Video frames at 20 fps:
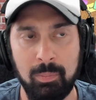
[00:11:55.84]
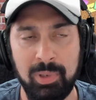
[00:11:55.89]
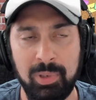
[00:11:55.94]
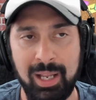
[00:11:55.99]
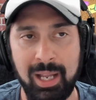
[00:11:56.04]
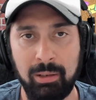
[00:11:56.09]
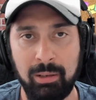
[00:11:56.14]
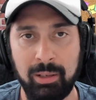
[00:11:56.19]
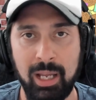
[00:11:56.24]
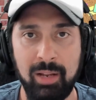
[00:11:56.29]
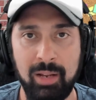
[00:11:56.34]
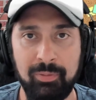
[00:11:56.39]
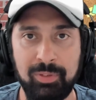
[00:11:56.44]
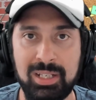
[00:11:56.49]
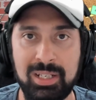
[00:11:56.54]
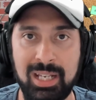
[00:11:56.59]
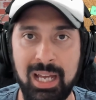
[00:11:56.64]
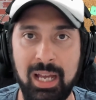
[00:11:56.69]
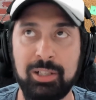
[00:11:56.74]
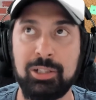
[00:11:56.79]
But look,
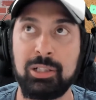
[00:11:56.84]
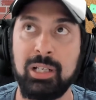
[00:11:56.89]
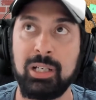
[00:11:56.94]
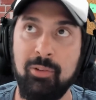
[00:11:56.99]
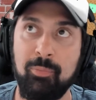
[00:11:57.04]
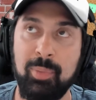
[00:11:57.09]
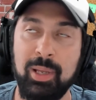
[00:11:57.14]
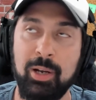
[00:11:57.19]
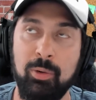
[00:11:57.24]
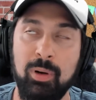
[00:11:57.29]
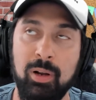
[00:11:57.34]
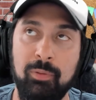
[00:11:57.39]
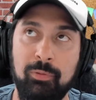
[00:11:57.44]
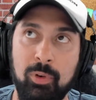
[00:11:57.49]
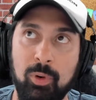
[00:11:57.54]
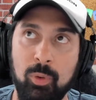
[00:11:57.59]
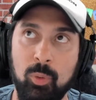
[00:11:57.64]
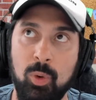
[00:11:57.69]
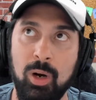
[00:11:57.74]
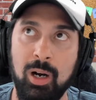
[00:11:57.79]
NFTs actually have been around
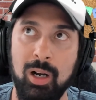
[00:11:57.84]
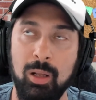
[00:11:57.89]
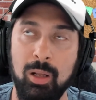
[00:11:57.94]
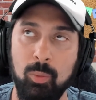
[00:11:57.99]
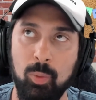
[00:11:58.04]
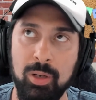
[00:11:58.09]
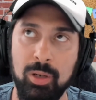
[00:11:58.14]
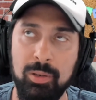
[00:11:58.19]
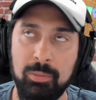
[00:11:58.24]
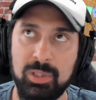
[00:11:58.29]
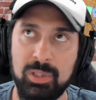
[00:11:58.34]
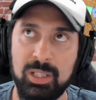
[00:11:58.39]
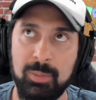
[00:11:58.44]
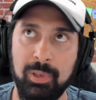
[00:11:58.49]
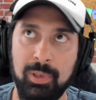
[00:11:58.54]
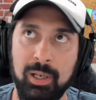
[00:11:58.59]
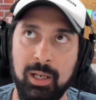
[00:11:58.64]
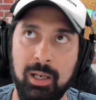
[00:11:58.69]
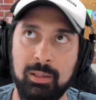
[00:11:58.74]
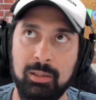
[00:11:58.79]
for a while. What
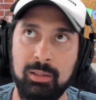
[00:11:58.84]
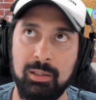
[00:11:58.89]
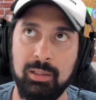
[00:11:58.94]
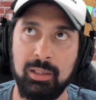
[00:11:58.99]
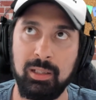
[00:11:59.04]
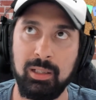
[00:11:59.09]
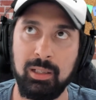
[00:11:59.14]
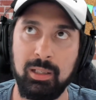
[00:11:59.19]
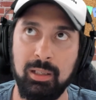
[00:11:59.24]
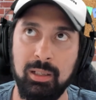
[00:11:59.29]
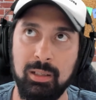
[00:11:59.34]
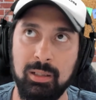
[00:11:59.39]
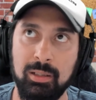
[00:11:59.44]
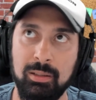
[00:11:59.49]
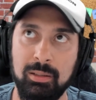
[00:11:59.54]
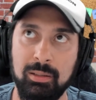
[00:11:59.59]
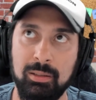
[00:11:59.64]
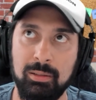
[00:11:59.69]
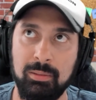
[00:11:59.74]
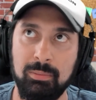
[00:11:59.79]
sparked the
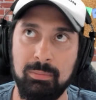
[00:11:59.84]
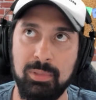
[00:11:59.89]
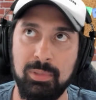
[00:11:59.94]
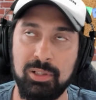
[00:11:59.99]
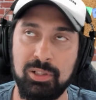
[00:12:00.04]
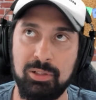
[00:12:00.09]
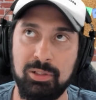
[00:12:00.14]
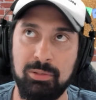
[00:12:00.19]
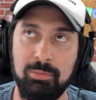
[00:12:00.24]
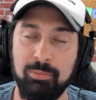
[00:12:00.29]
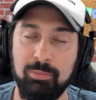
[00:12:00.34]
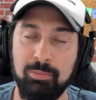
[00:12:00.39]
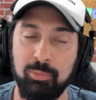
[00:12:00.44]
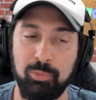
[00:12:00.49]
this